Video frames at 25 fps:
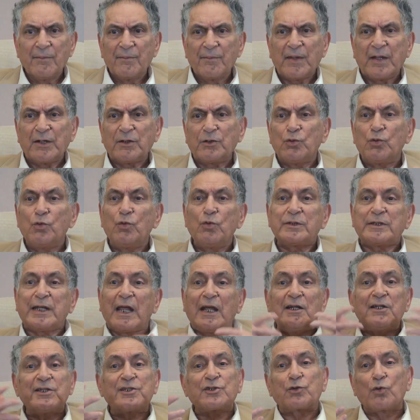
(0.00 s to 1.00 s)
that you
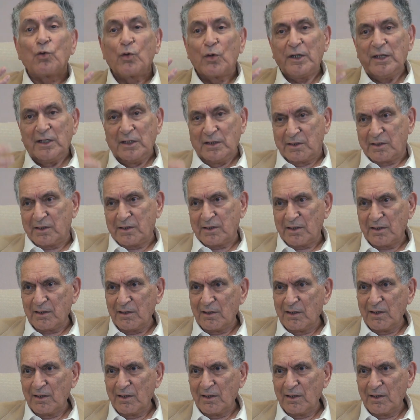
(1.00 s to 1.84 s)
tell stories